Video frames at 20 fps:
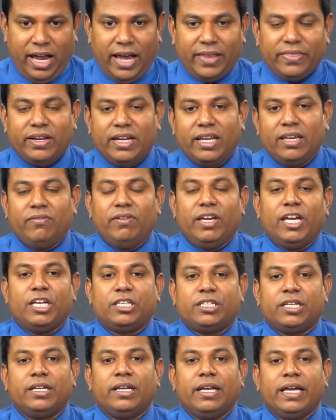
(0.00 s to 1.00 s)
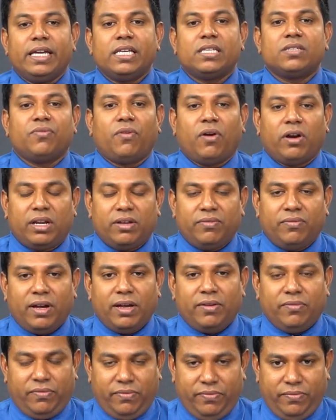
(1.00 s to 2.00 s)
and the deviation is
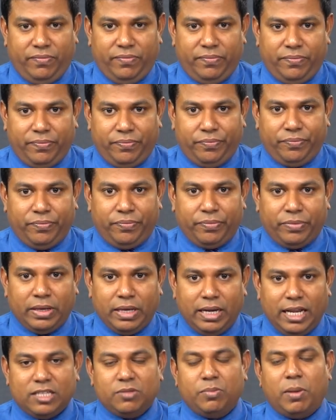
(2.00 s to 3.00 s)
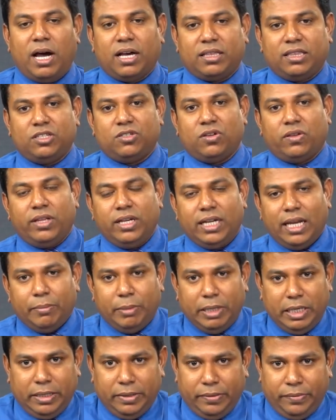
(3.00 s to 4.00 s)
45. Let's mark this on the table.